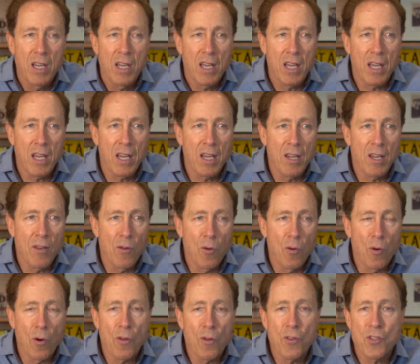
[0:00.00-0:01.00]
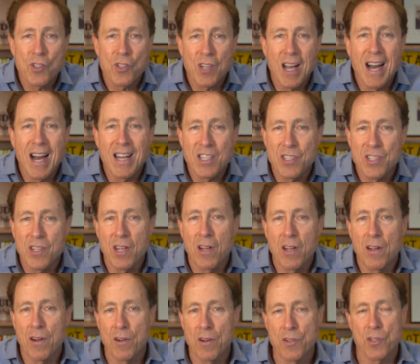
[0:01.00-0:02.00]
in North Scottsdale,
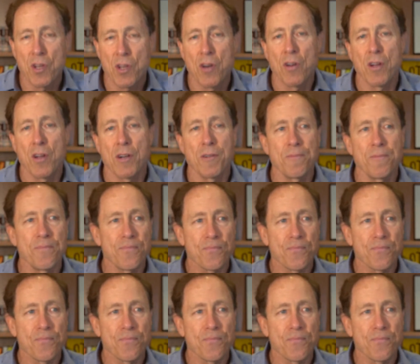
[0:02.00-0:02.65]
Arizona,